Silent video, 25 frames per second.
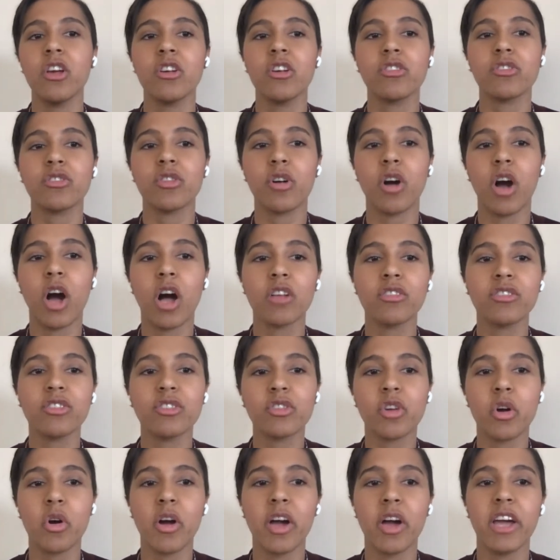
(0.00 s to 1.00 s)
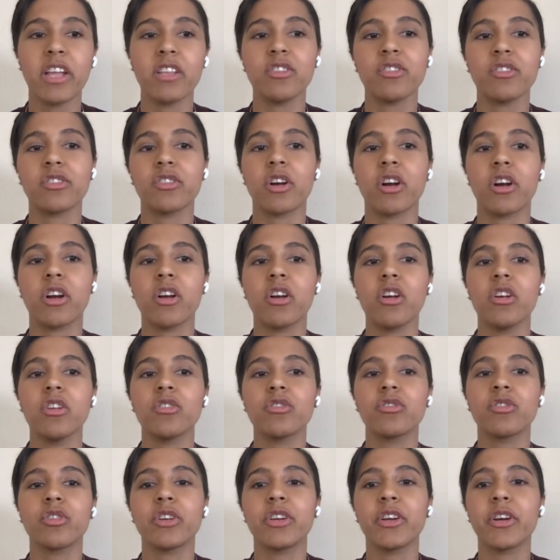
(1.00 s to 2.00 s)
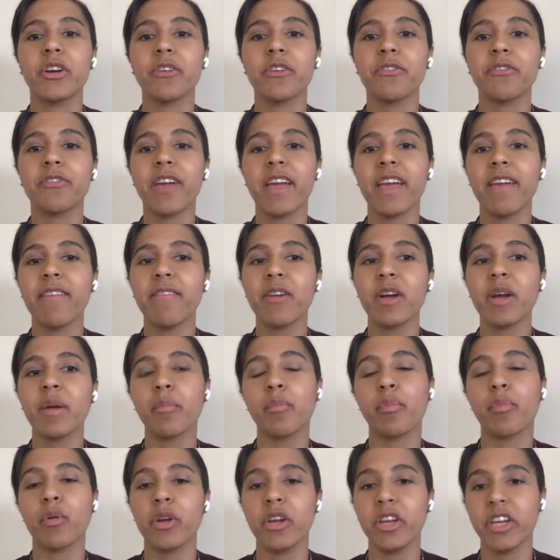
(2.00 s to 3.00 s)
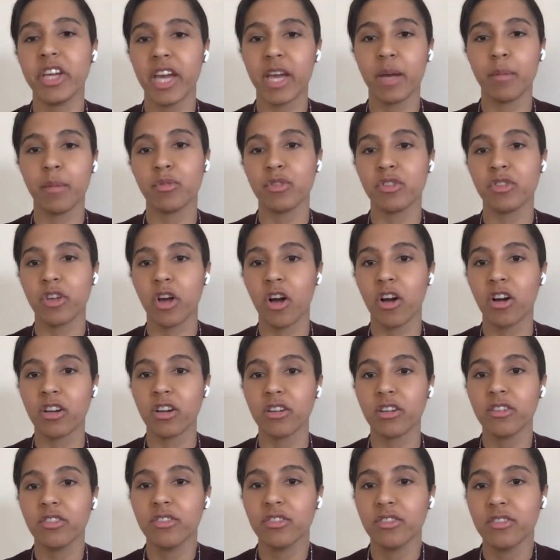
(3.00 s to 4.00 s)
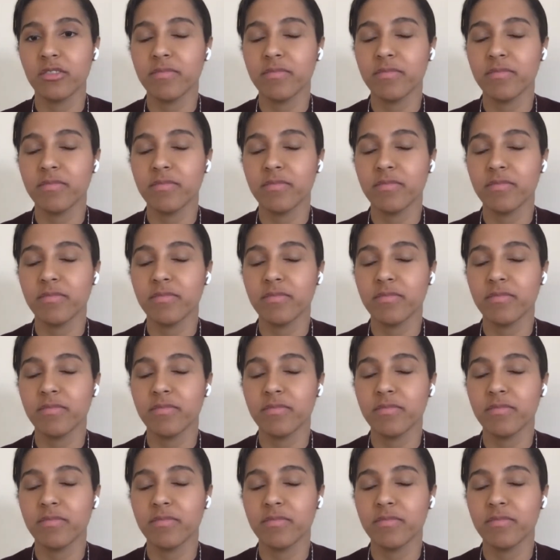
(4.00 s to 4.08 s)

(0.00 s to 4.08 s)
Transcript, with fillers: So I'll just go ahead and start. So your favorite pregame song?